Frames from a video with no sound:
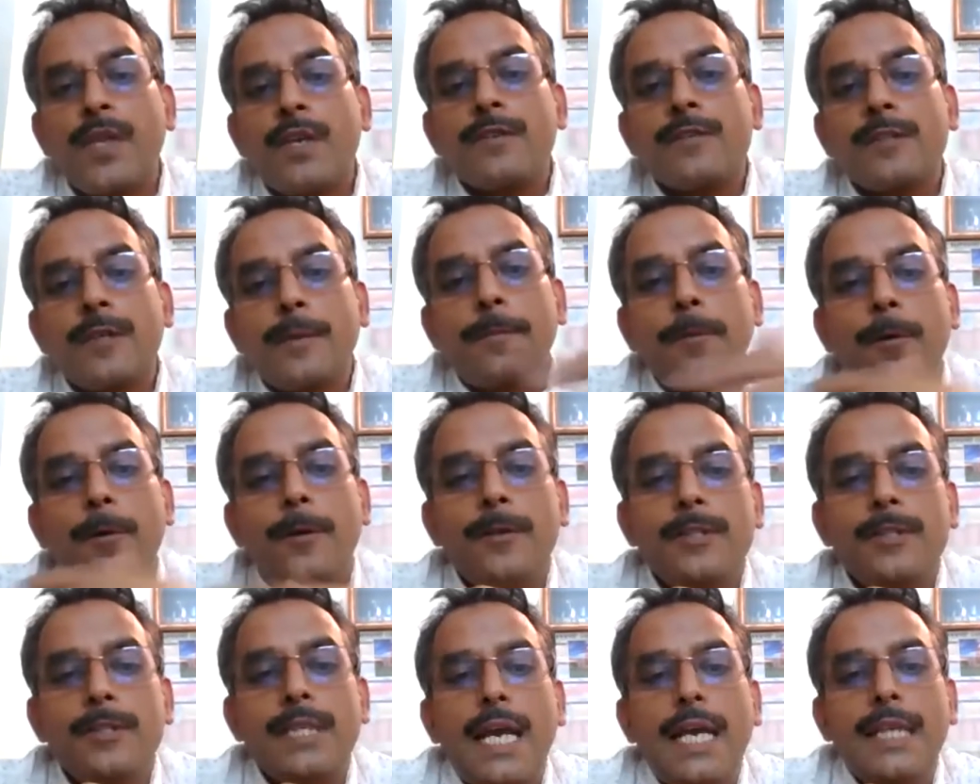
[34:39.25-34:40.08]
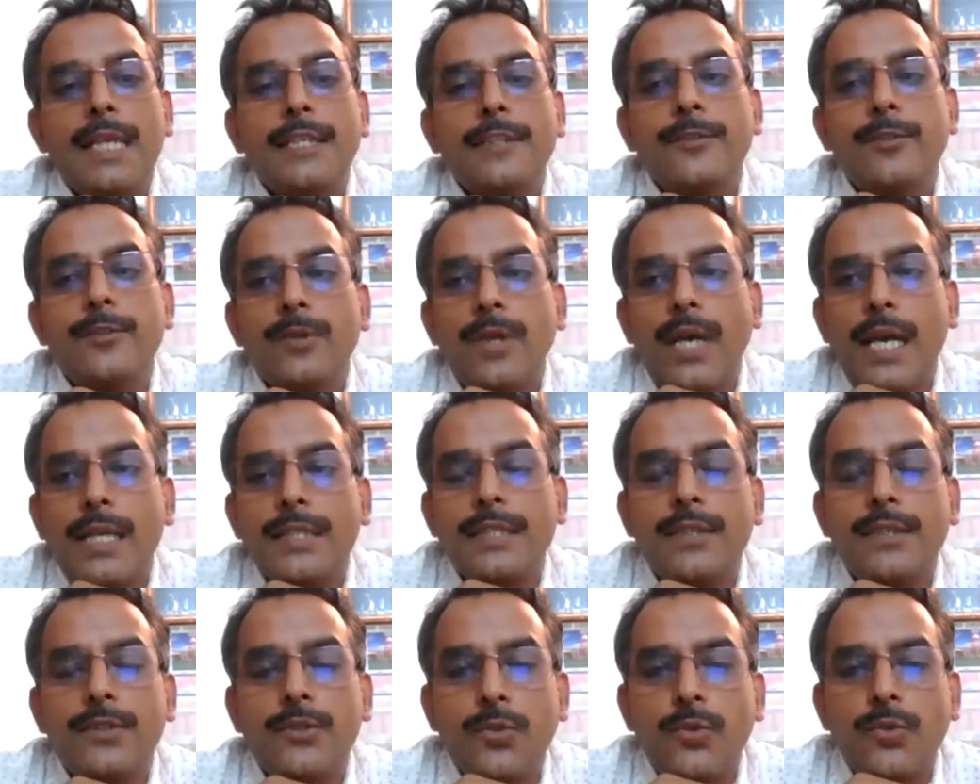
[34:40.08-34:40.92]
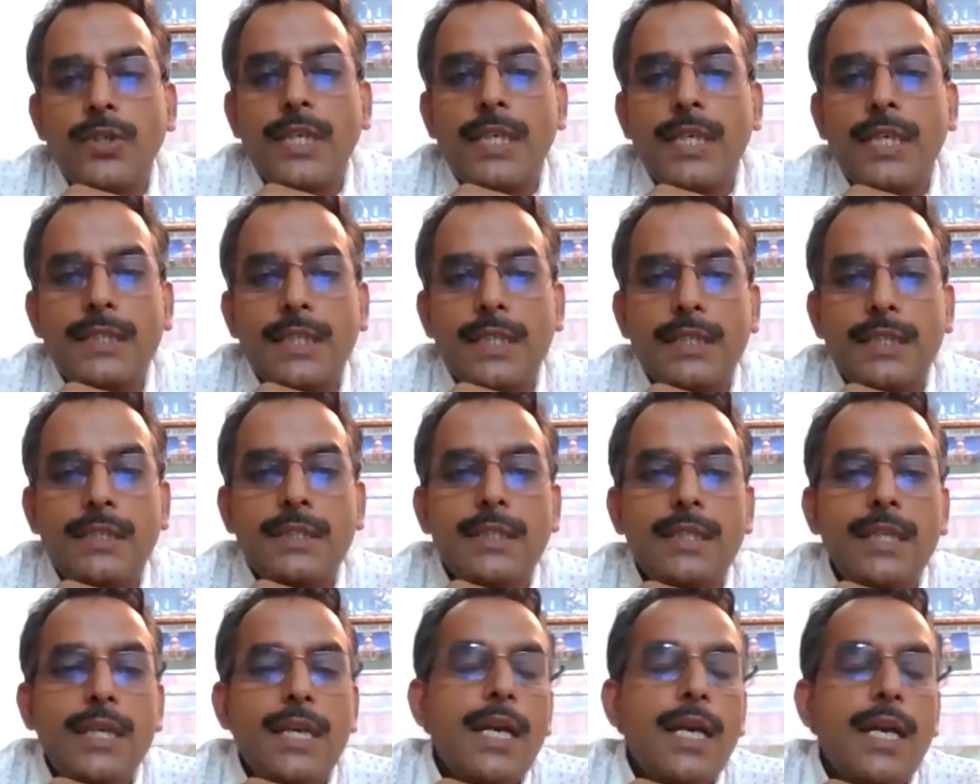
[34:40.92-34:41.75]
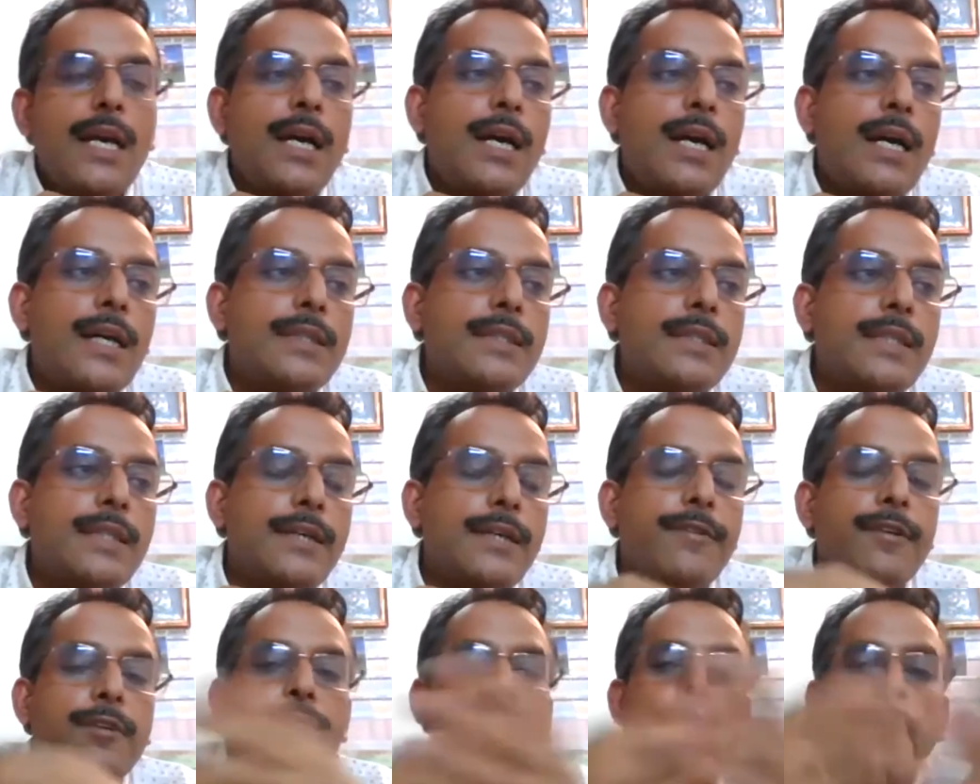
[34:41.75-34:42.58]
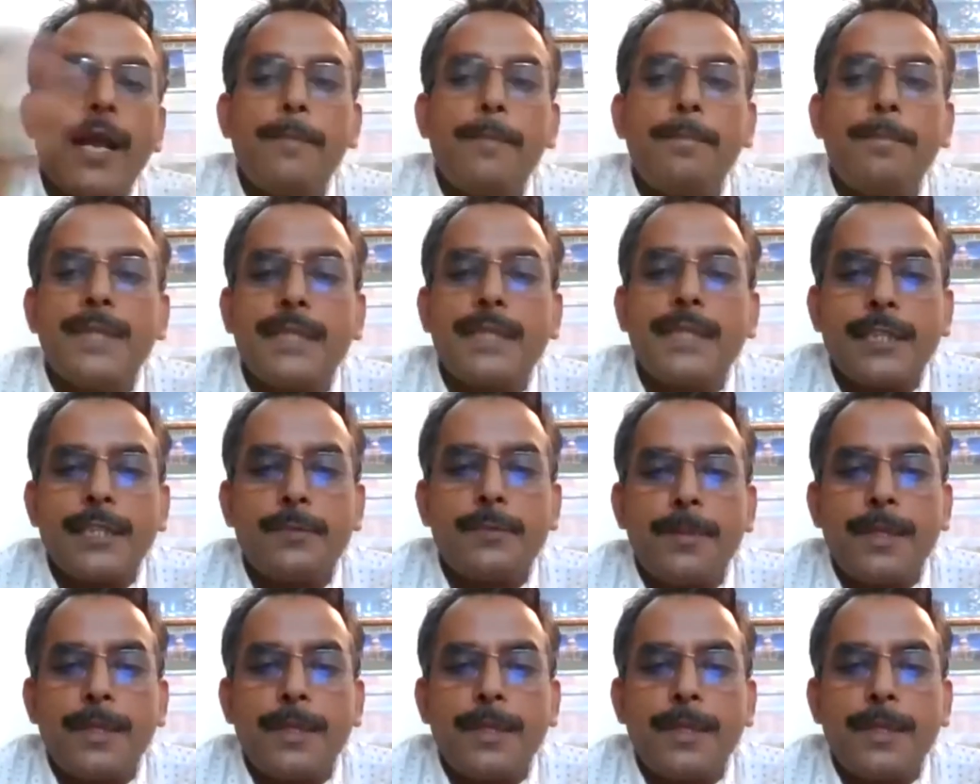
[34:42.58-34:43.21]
Suppose as a junior judge, there are five judgment